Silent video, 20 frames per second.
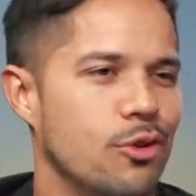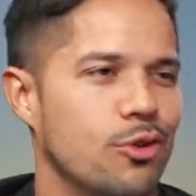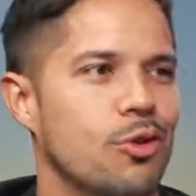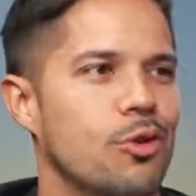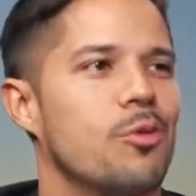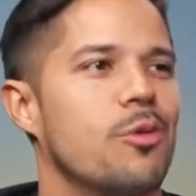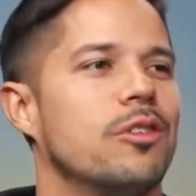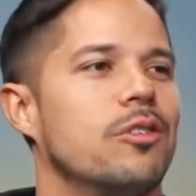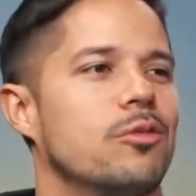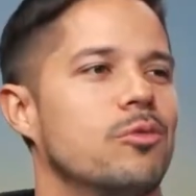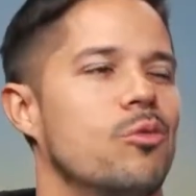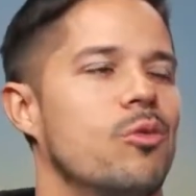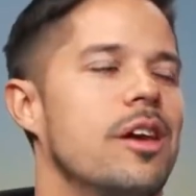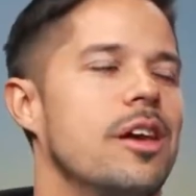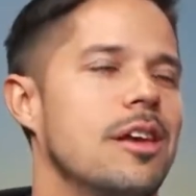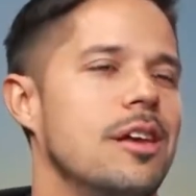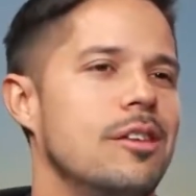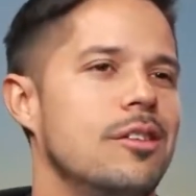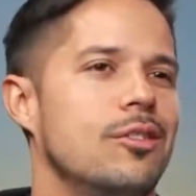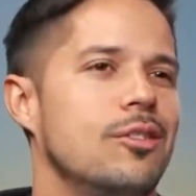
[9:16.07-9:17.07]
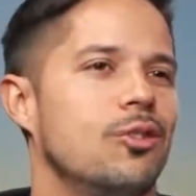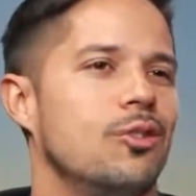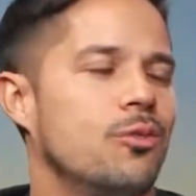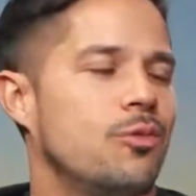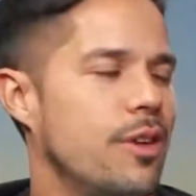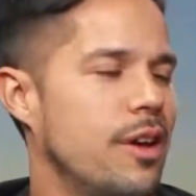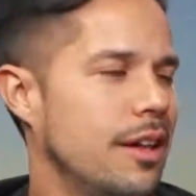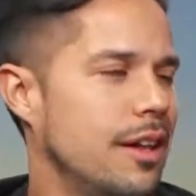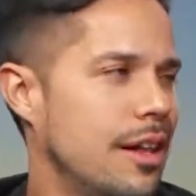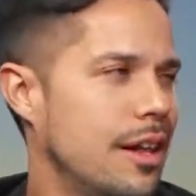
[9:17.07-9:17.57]
So it was way easier to
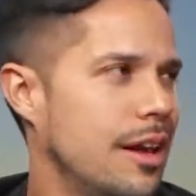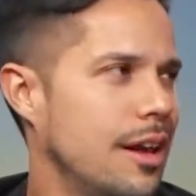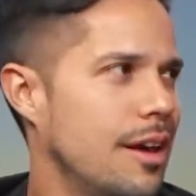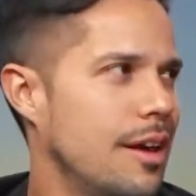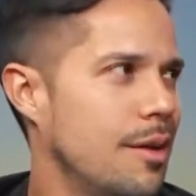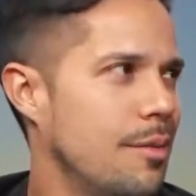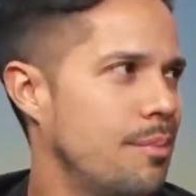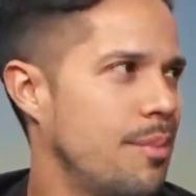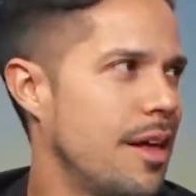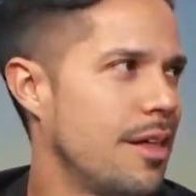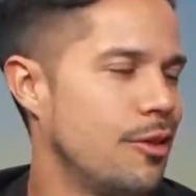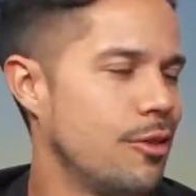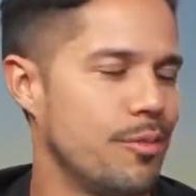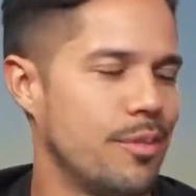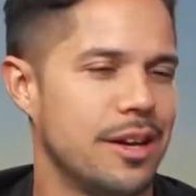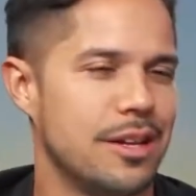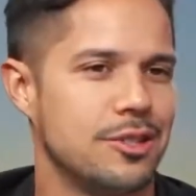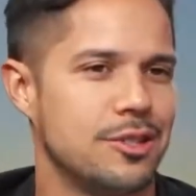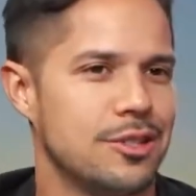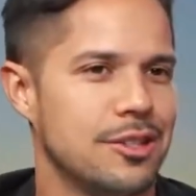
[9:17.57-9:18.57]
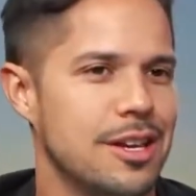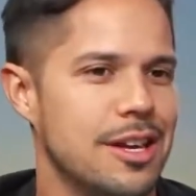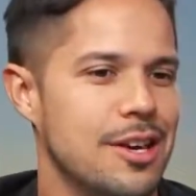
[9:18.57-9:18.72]
find like a paddle match.